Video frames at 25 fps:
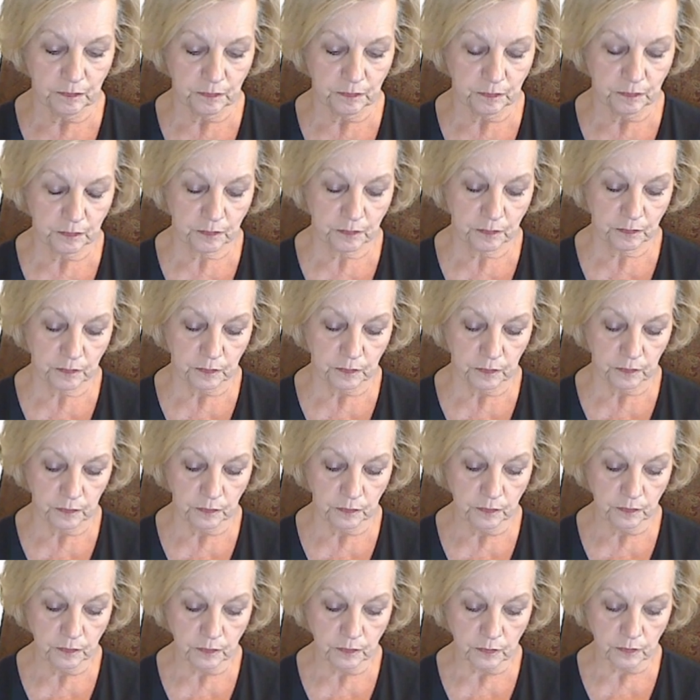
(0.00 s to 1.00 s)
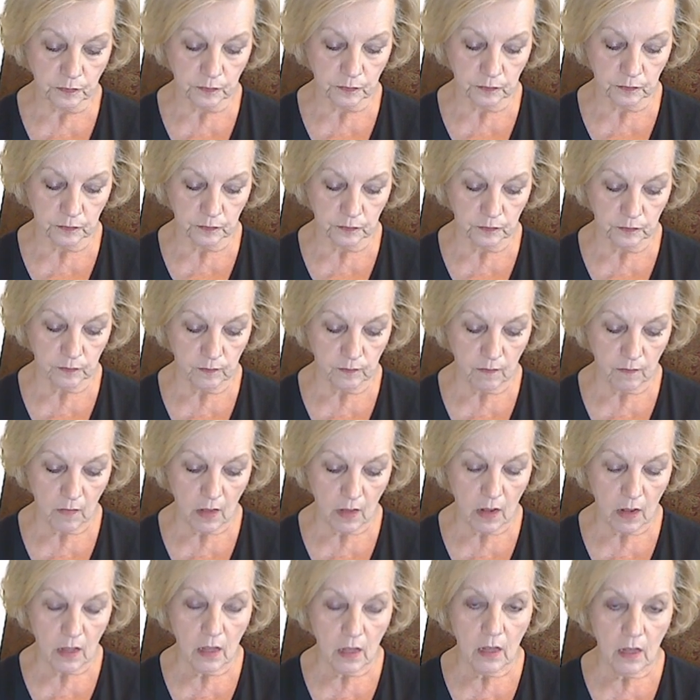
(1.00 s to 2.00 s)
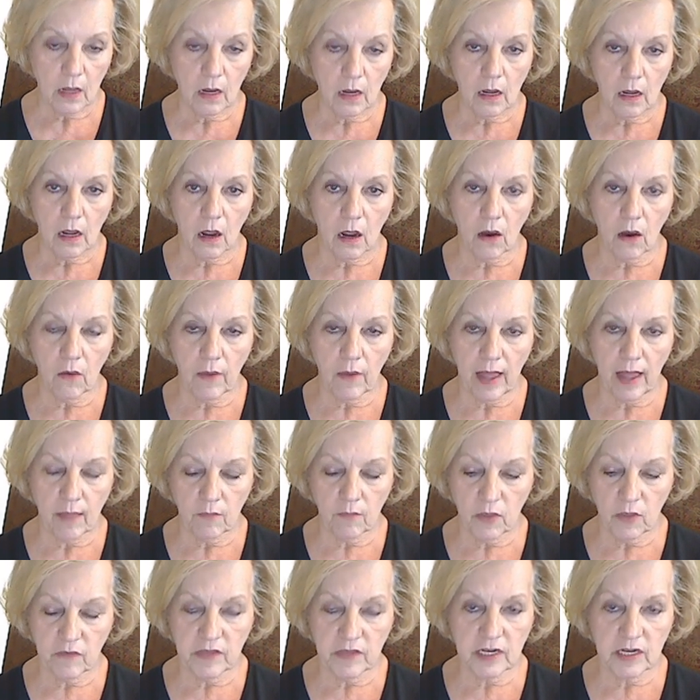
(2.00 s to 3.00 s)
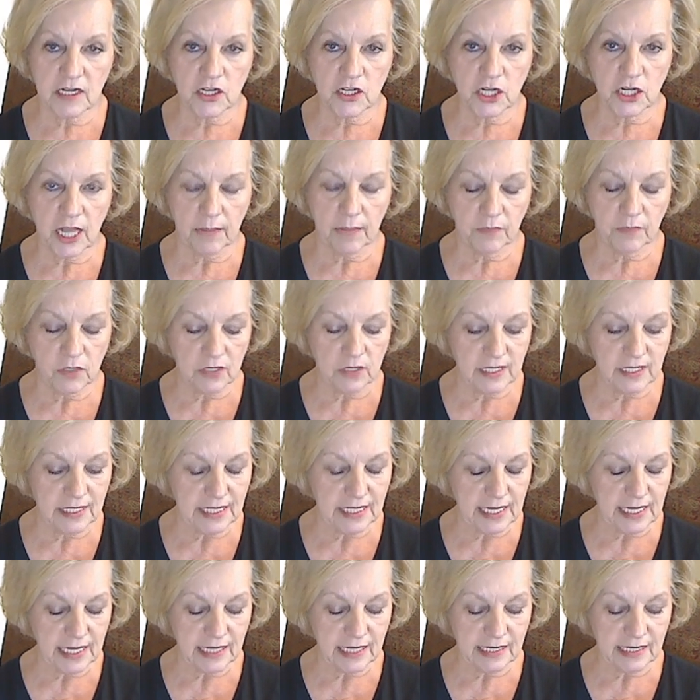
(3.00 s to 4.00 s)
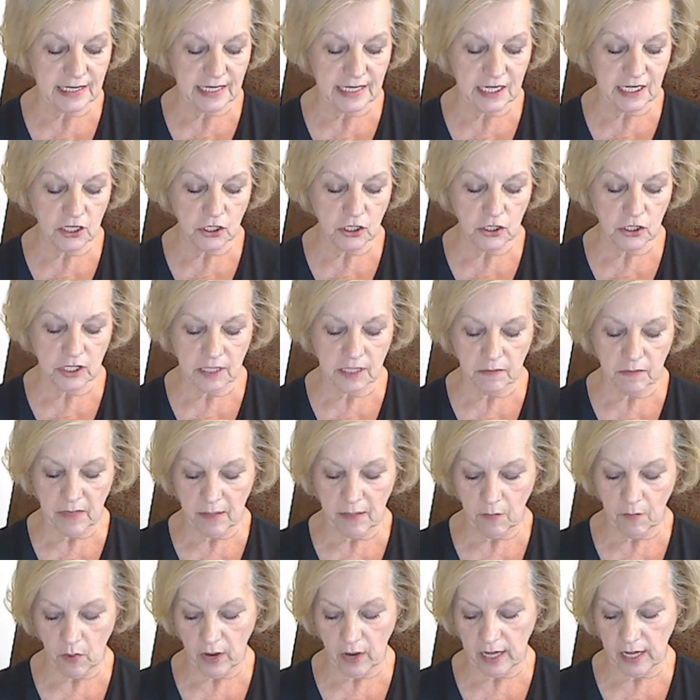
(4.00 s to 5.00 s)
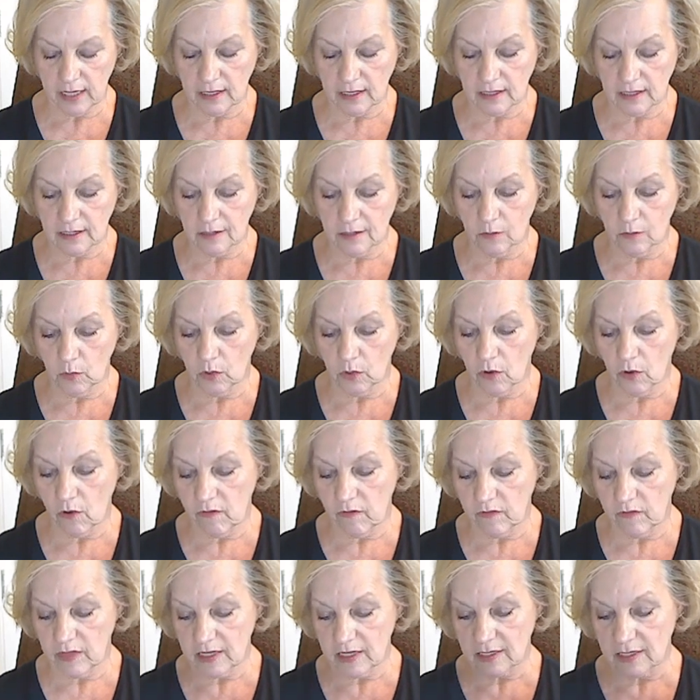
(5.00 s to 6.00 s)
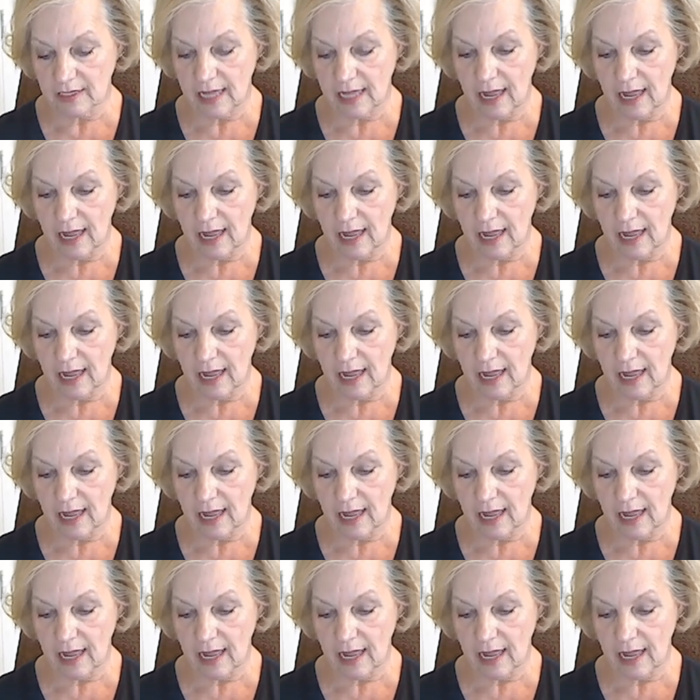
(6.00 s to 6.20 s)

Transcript: Now we see how the cells that we discussed earlier are arranged to perform specific functions.